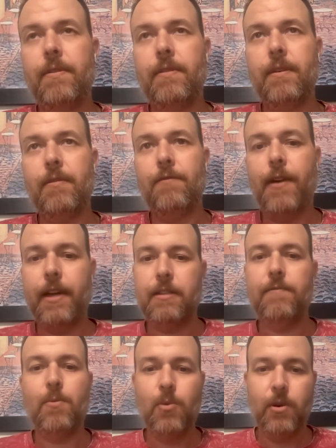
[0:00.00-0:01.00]
the effect
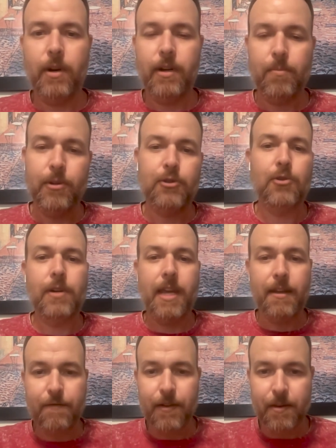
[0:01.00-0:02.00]
of them where it'll put you in
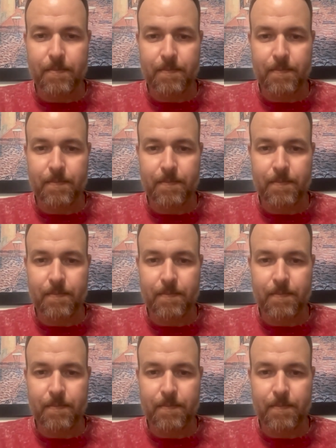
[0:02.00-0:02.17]
AFib.